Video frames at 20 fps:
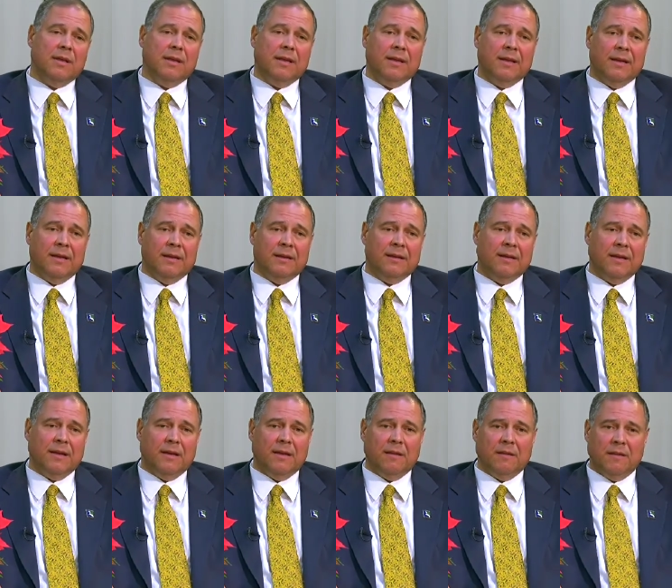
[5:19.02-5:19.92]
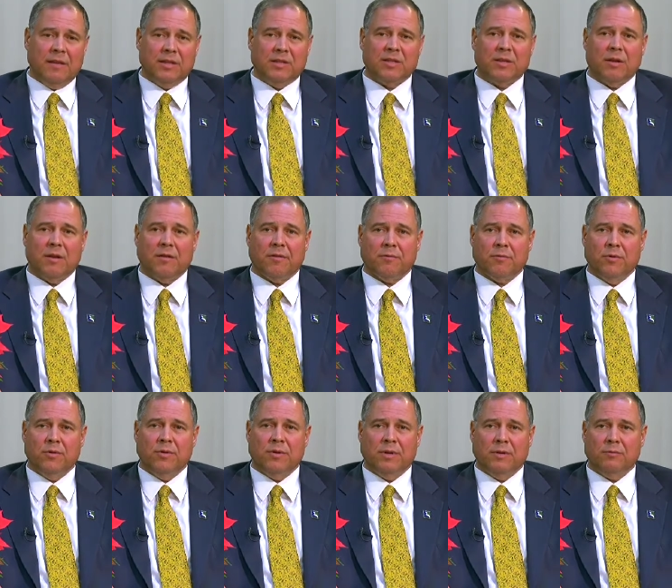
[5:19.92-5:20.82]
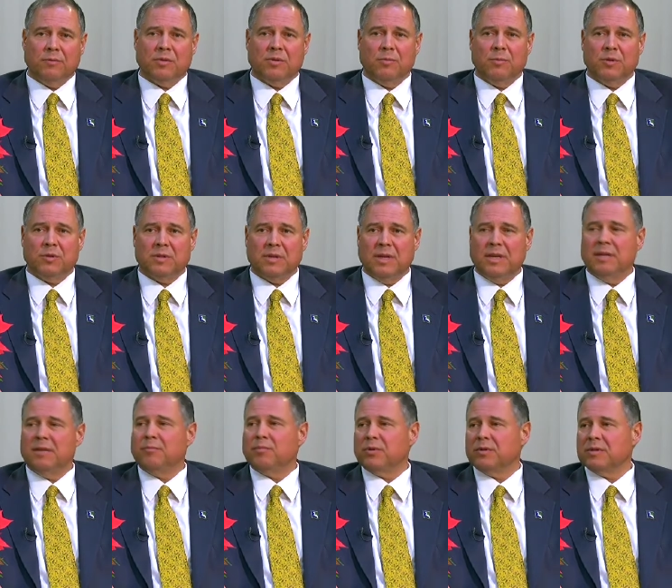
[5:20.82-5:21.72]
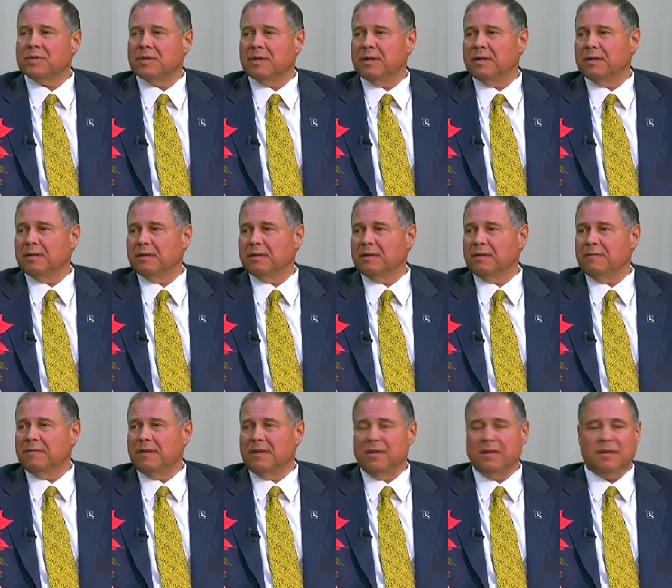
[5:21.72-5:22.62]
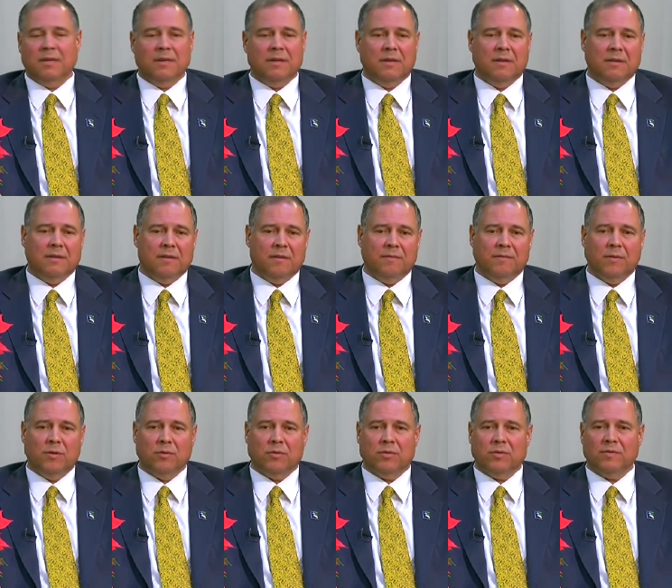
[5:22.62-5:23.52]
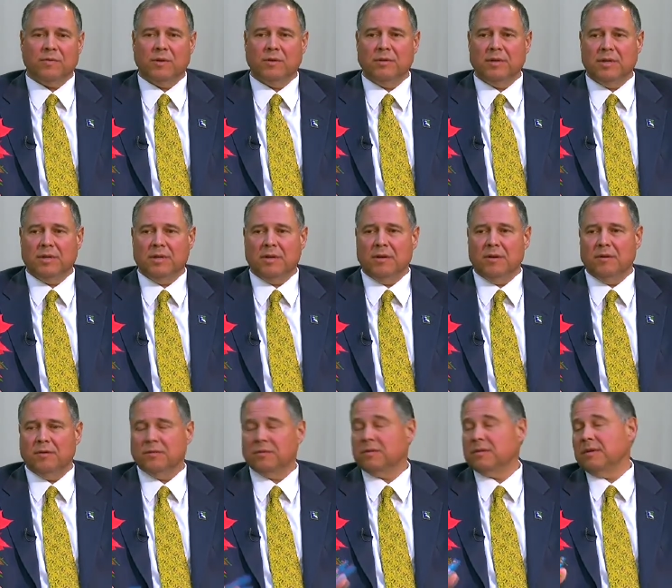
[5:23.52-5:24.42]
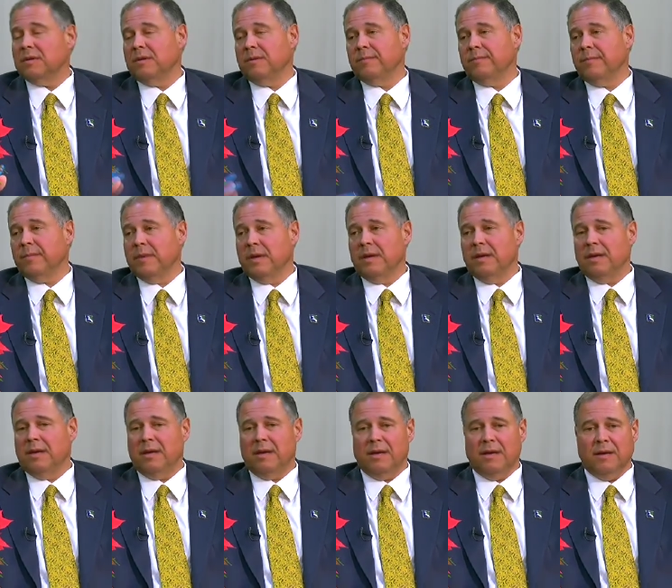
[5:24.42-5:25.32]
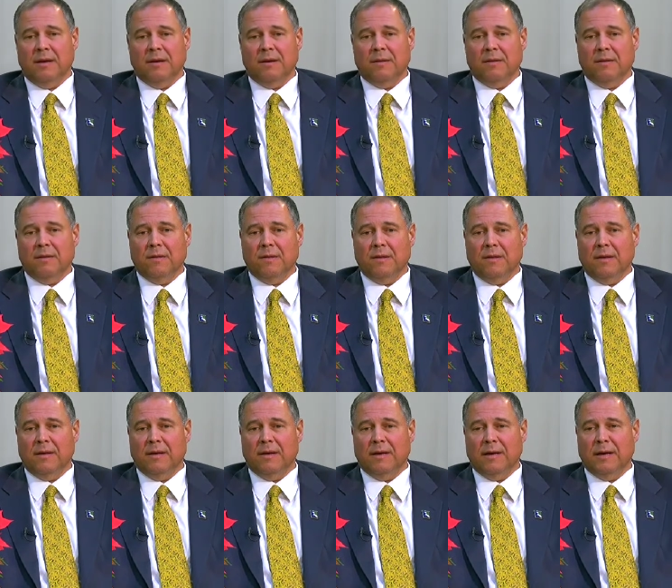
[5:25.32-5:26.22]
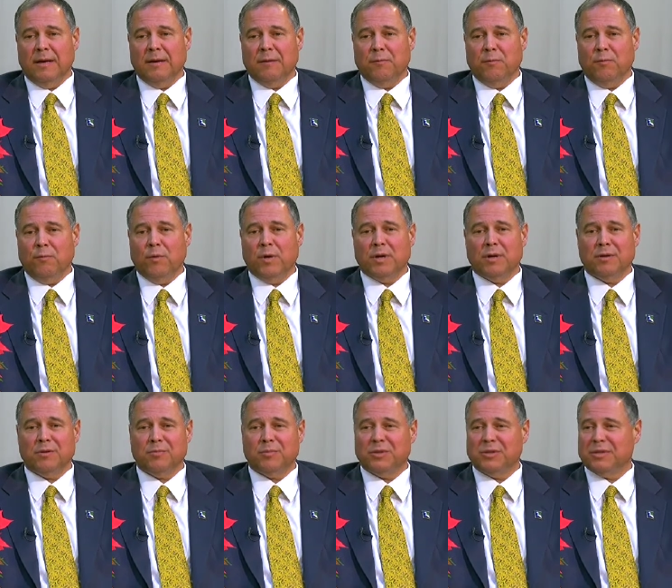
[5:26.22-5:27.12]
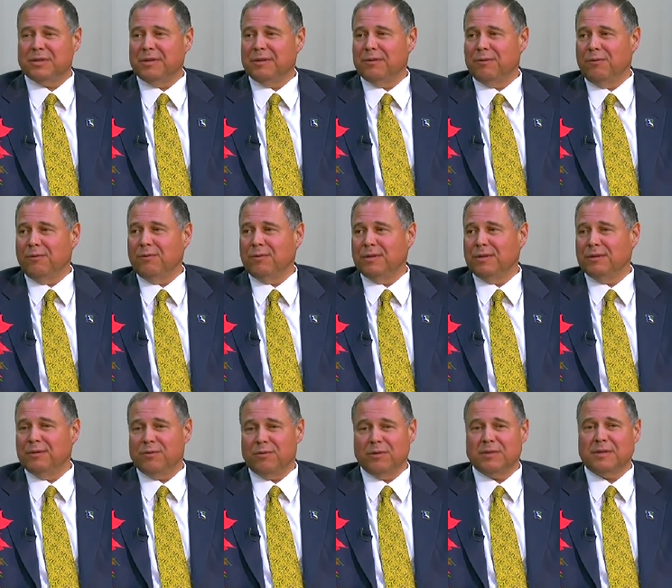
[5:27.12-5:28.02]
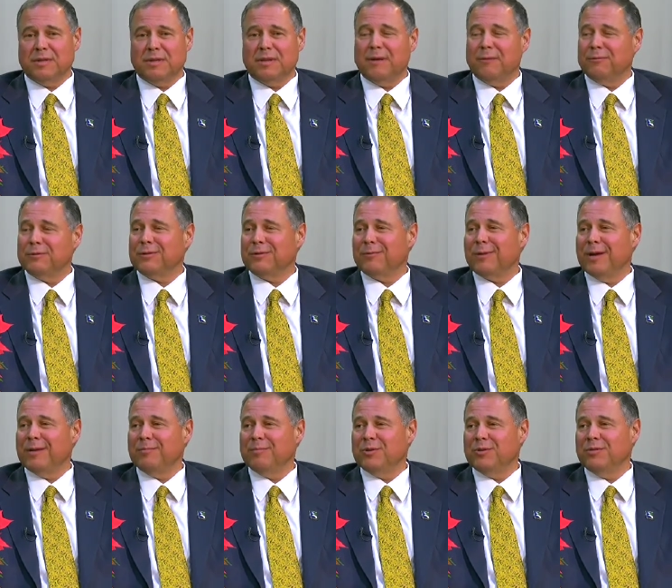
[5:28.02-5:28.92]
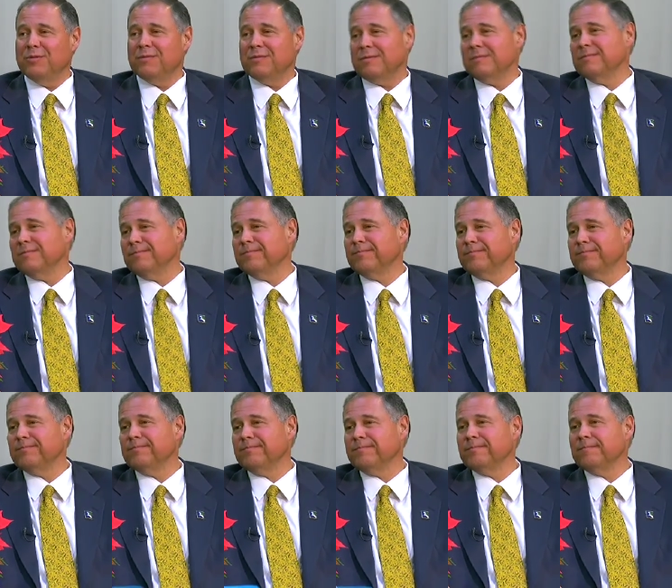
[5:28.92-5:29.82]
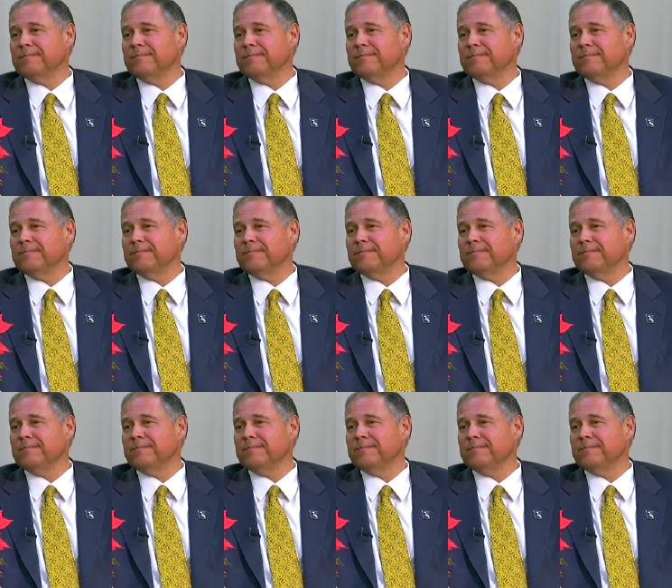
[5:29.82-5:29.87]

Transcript: and uh, they saw through, and it was almost 80% of the, uh, the voters voted no. So uh, I 100% wholly endorse that that was the right move. All